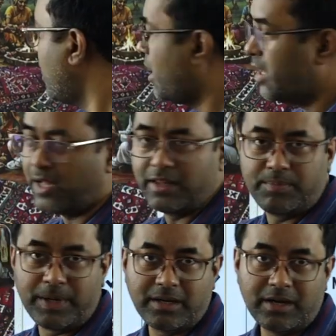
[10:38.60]
other
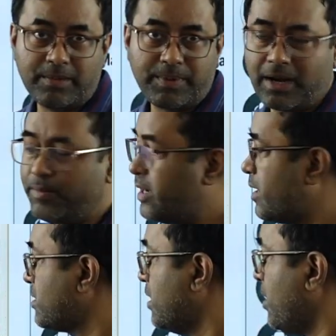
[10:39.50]
particular
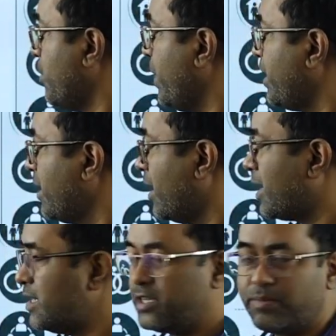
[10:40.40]
parameters. Material
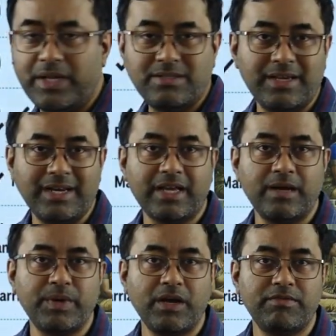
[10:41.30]
culture means it
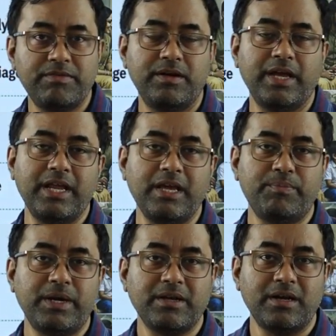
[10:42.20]
can be of any
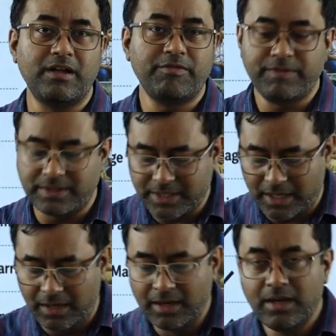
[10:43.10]
particular
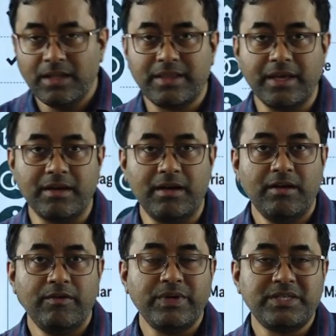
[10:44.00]
physical thing
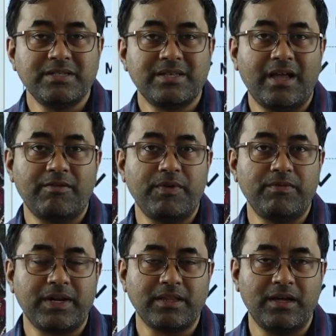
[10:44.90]
which is helpful
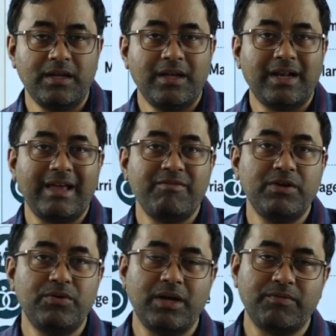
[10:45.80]
for the
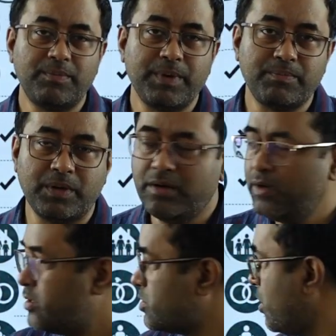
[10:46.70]
livelihood of the people.
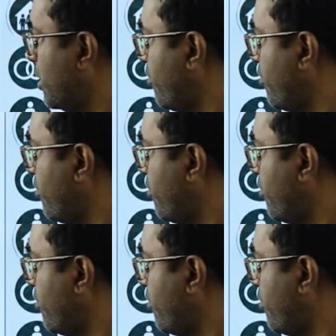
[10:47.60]
So